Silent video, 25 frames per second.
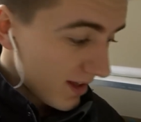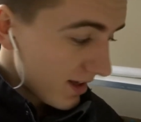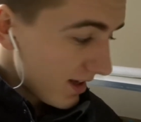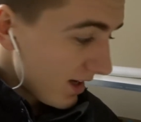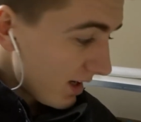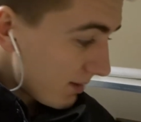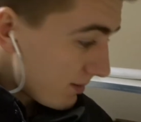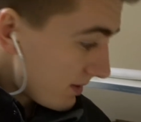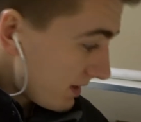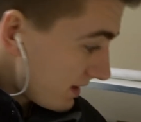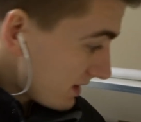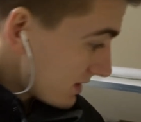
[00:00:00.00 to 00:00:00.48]

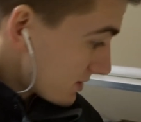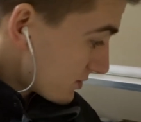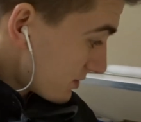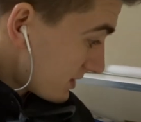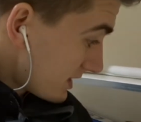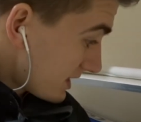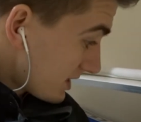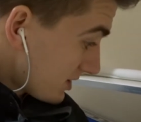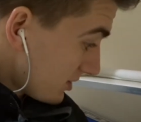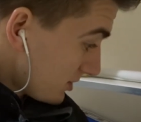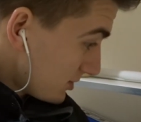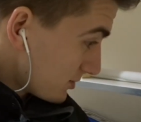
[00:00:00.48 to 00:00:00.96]
I've been in this
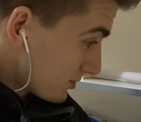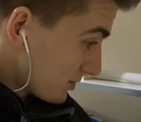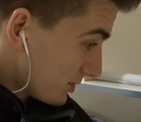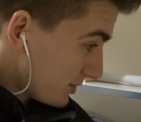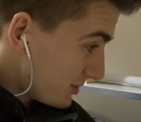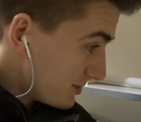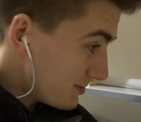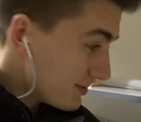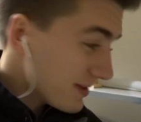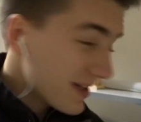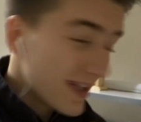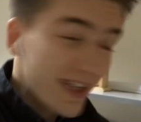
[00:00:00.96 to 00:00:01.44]
really cold
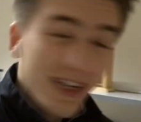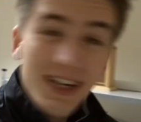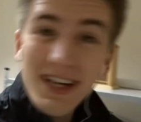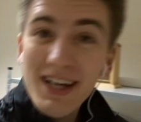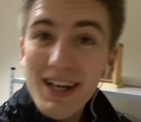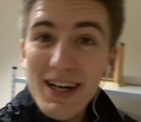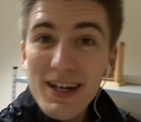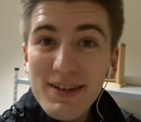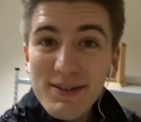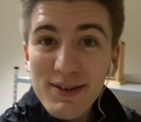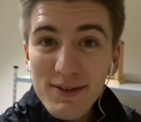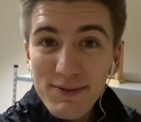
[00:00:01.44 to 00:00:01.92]
room
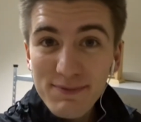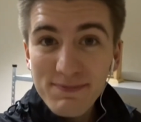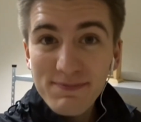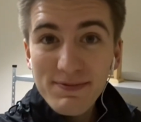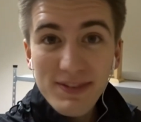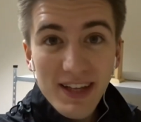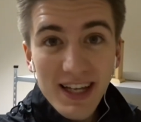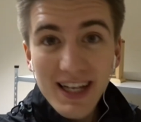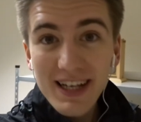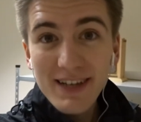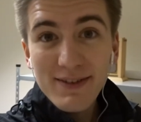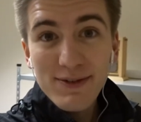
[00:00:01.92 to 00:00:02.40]
for
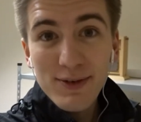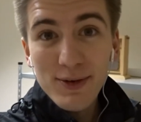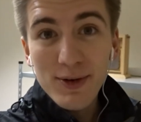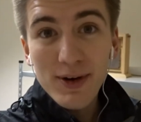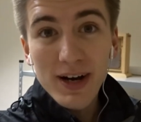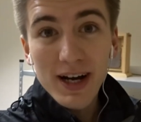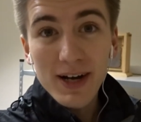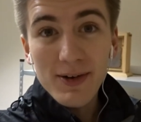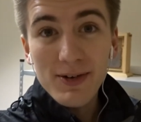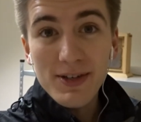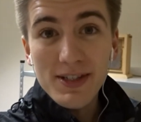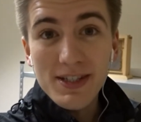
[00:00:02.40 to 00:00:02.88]
nearly 4
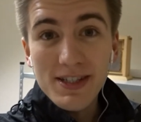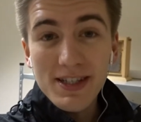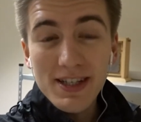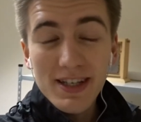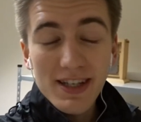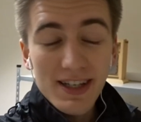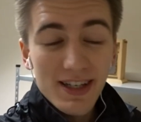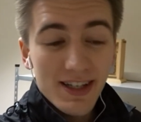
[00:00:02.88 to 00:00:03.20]
hours.